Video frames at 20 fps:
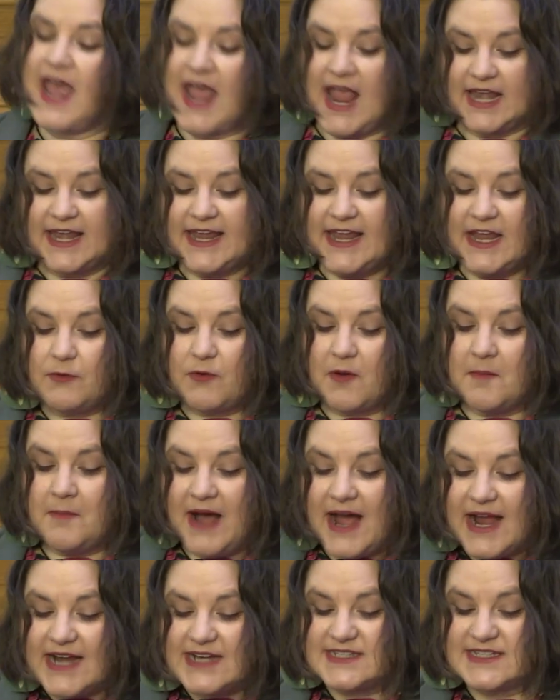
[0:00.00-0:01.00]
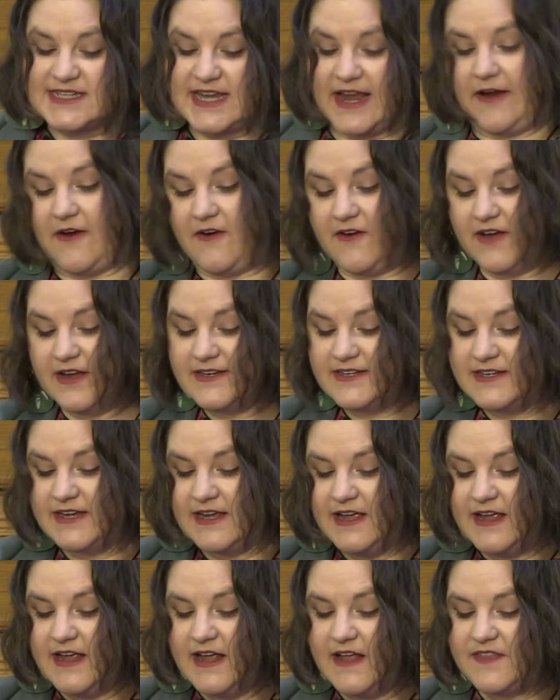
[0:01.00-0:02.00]
And he reminds Herod
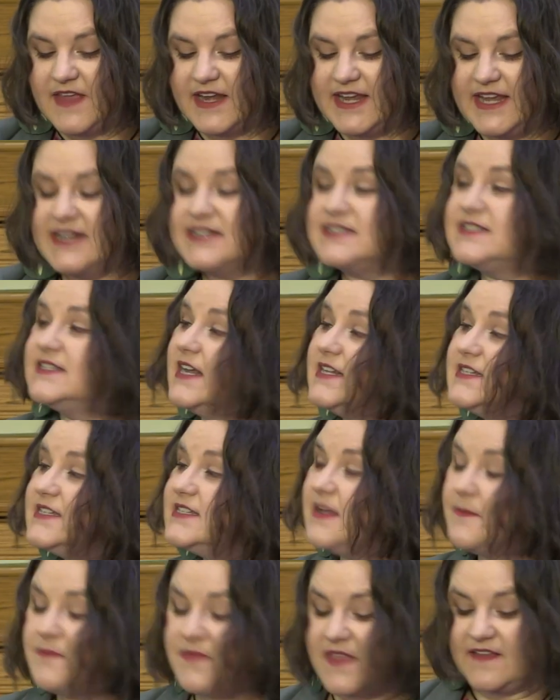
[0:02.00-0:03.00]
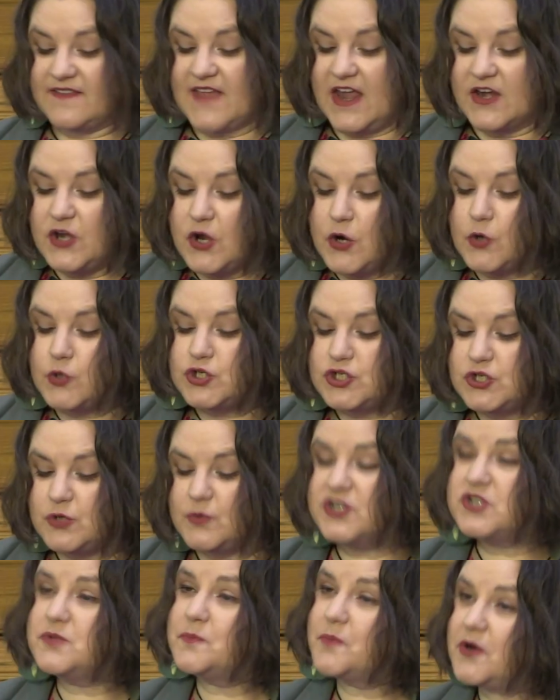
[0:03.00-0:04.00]
that he has done something that no
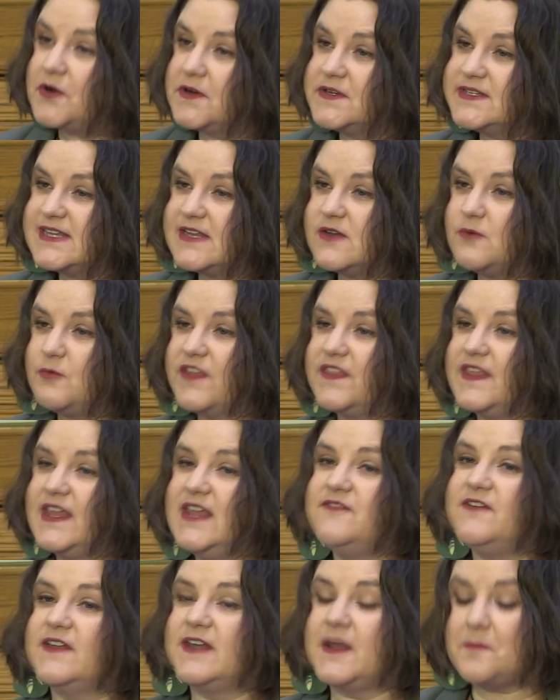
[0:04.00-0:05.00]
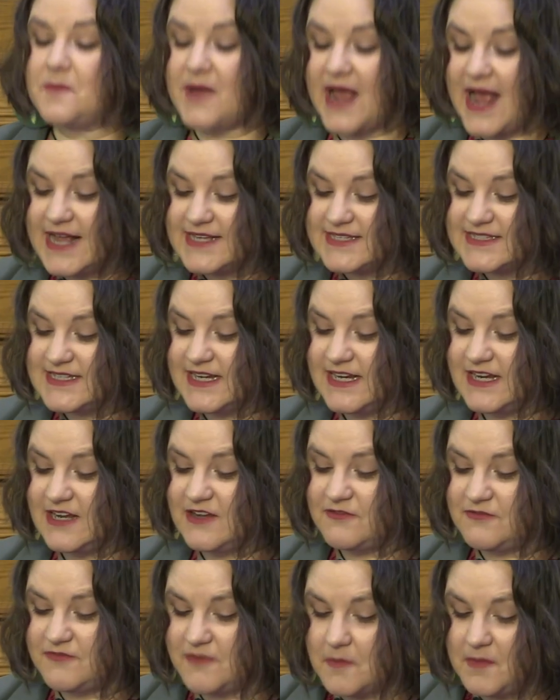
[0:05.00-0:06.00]
Jewish person with even a passing
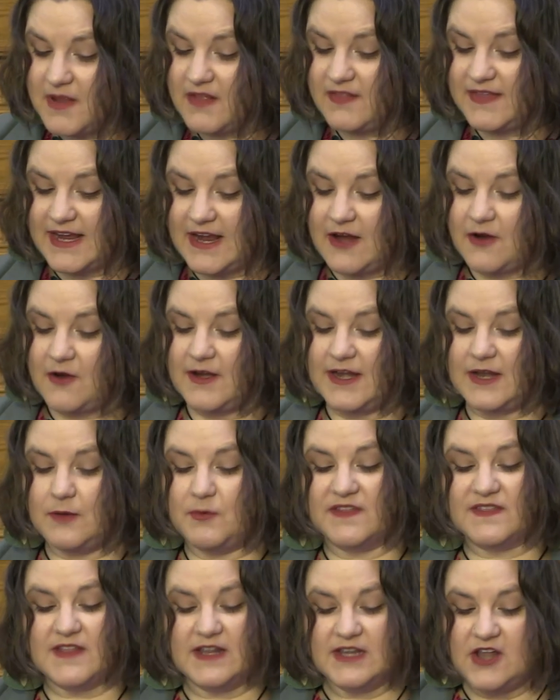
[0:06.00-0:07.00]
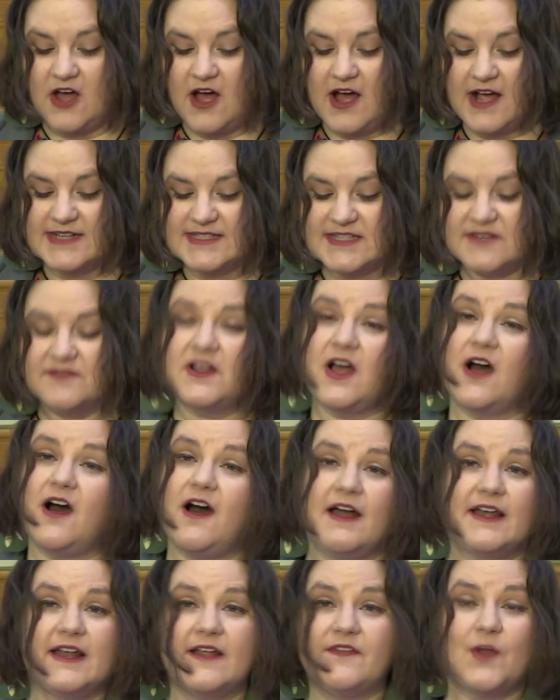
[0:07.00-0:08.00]
familiarity with the laws of
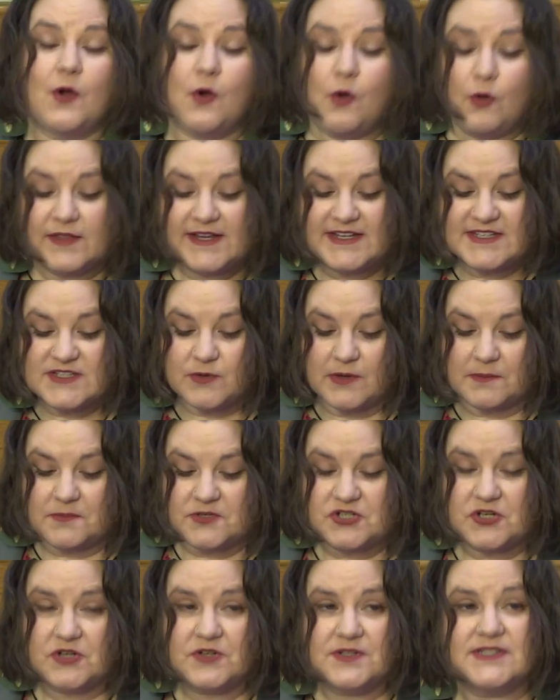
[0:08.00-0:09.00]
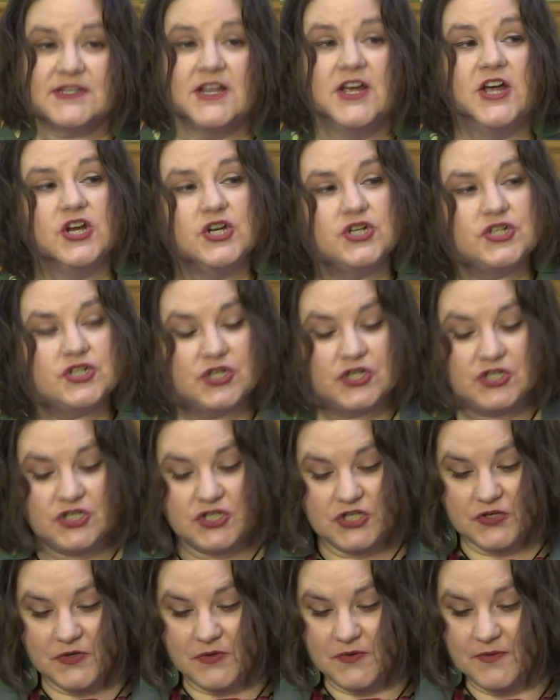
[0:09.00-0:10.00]
God in the Holy Scriptures should
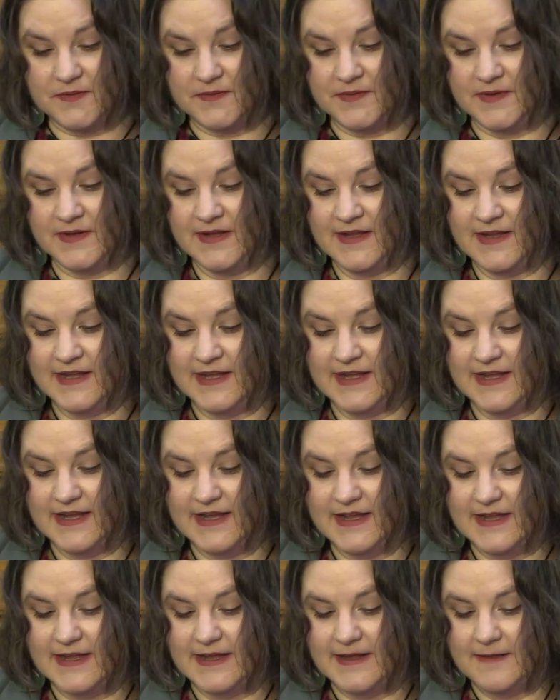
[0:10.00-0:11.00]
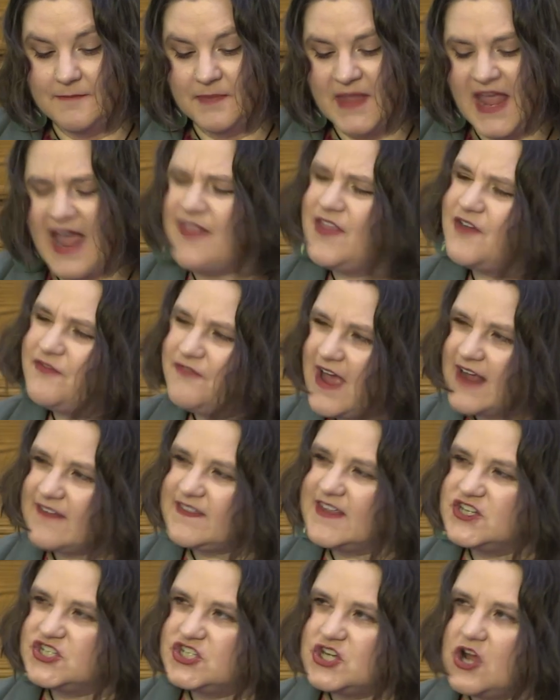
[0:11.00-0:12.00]
do. And the fact
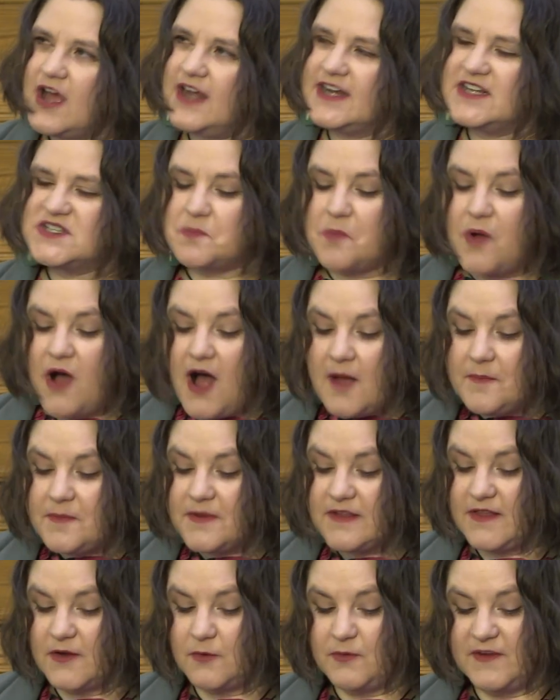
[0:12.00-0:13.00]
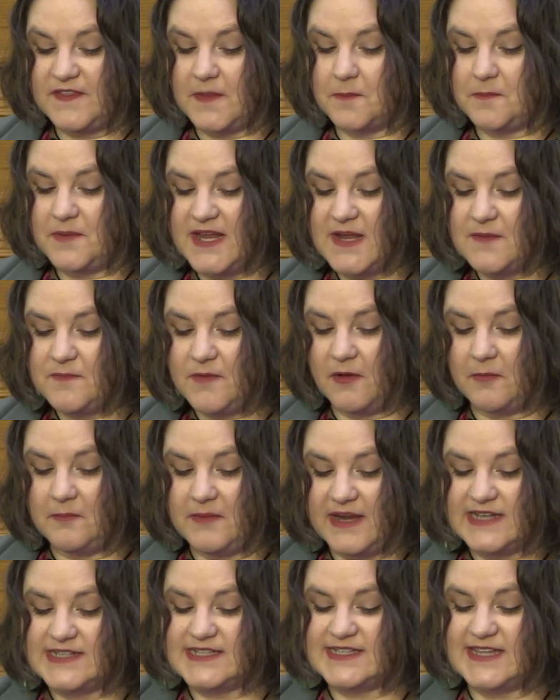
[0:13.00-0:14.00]
that John is popular with the people
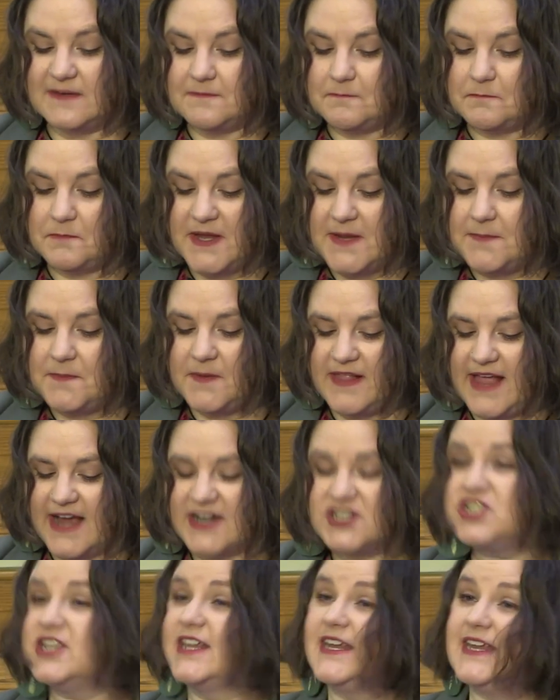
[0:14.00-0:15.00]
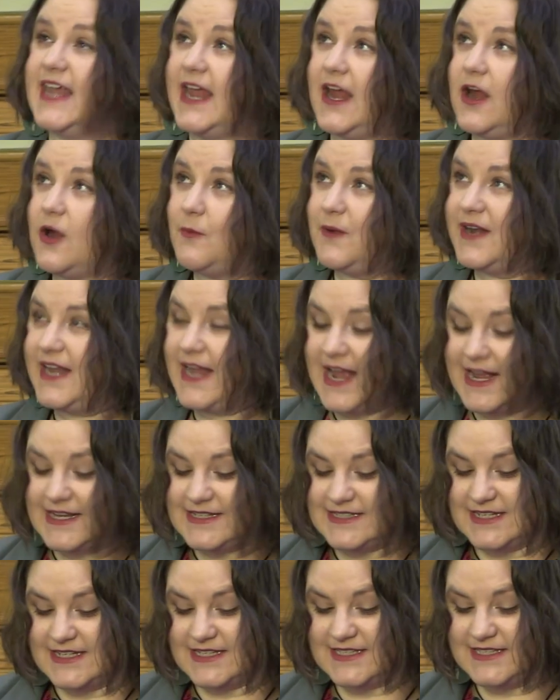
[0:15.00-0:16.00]
means that people actually care what he
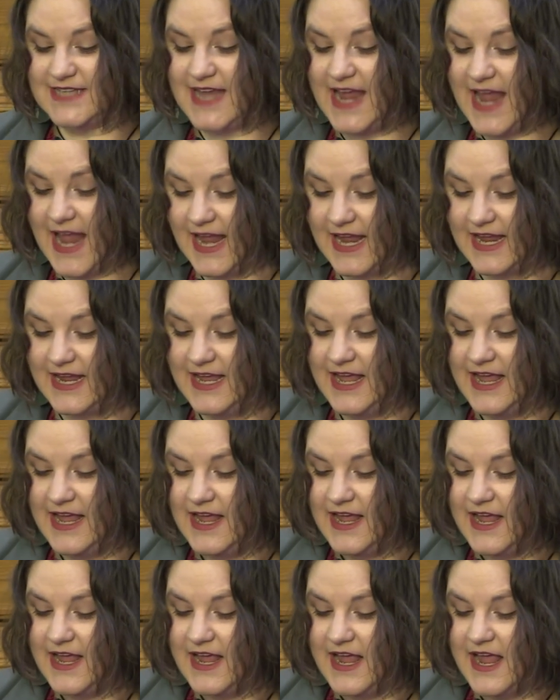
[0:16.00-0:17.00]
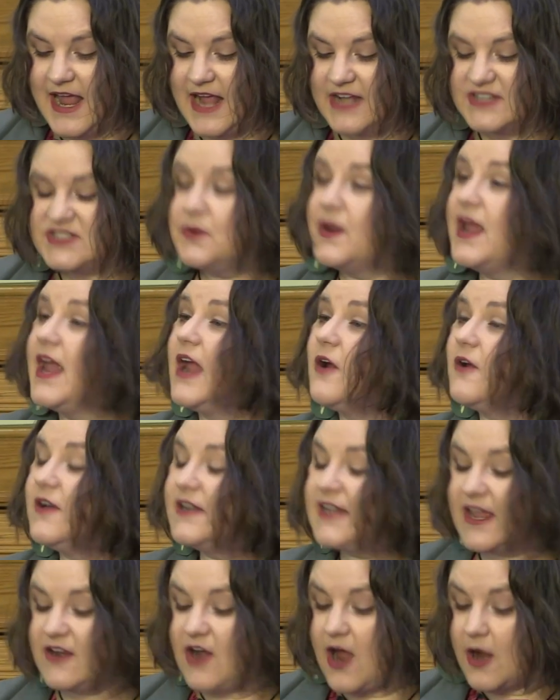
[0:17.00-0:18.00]
has to say. And so
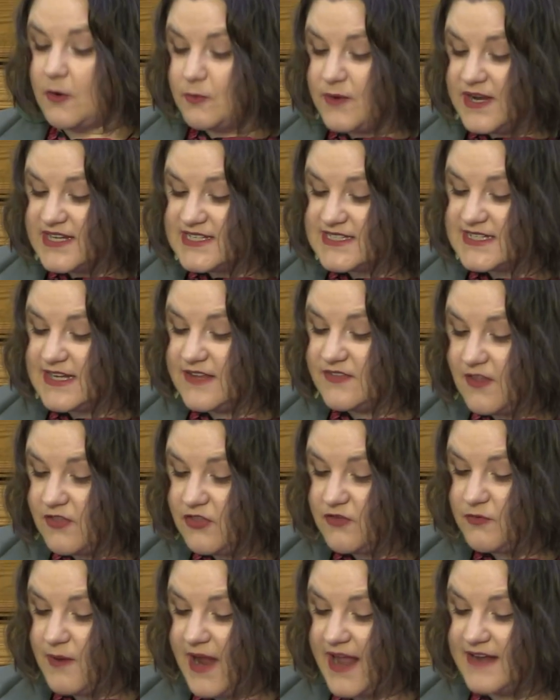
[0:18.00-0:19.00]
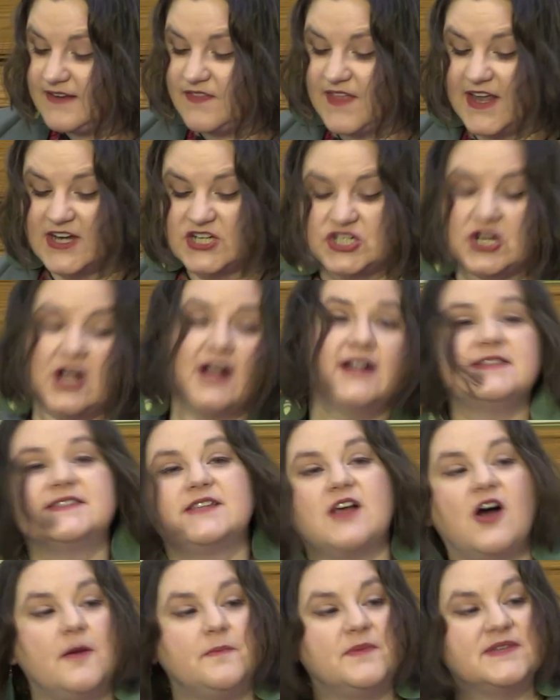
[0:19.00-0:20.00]
Herod cannot risk the threat that John's
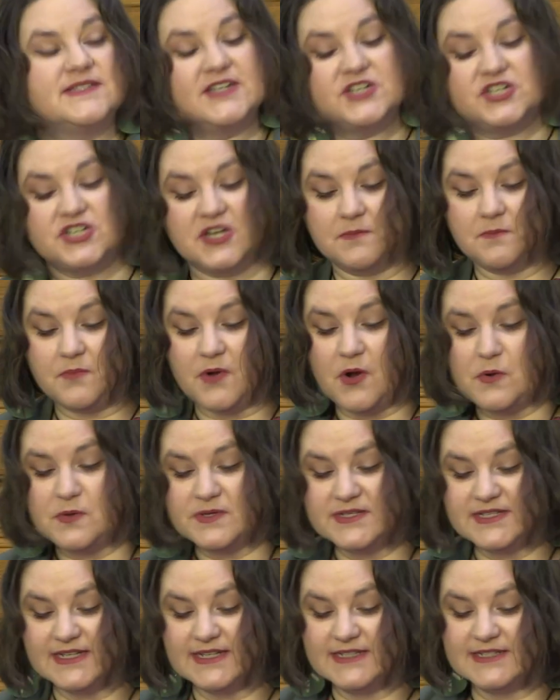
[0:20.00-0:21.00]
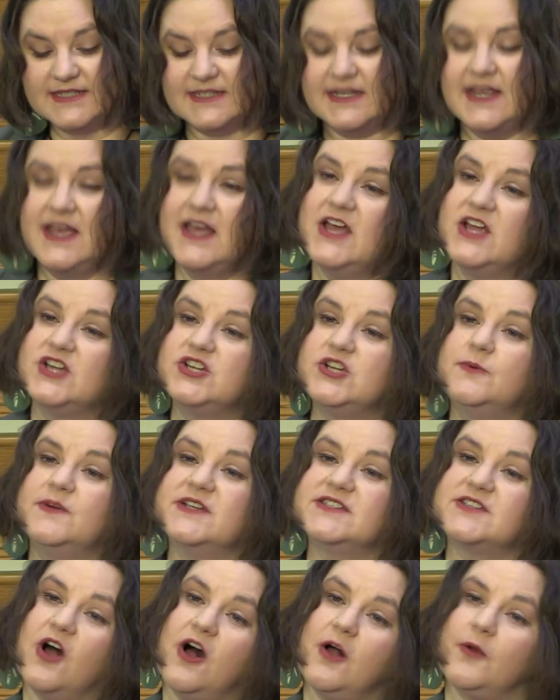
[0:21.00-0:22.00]
opposition poses to
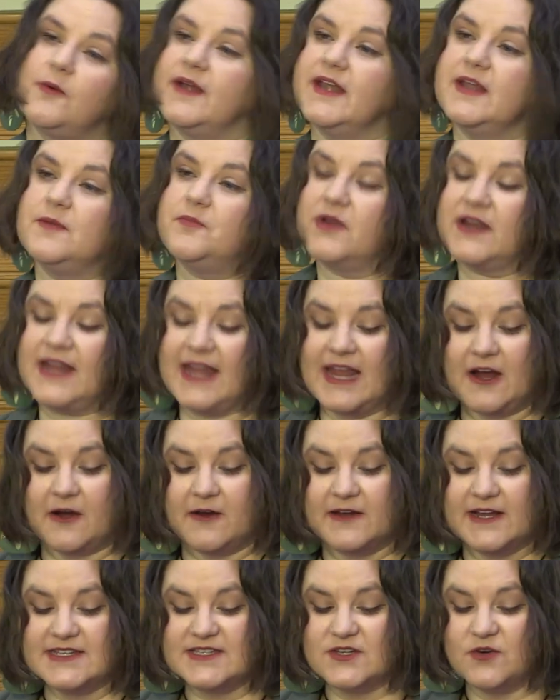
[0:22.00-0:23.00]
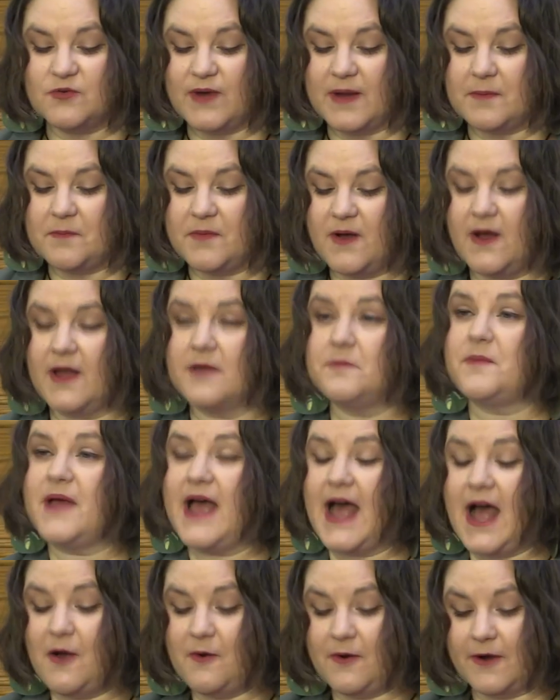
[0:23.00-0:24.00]
his already precarious grip on
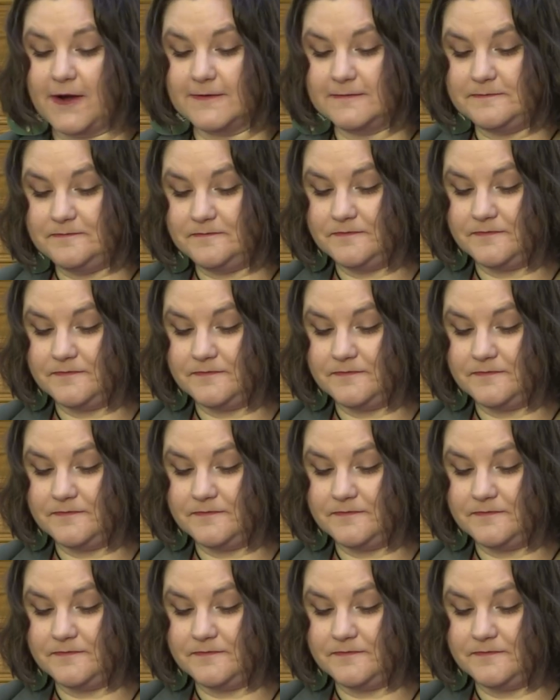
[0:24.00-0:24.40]
power.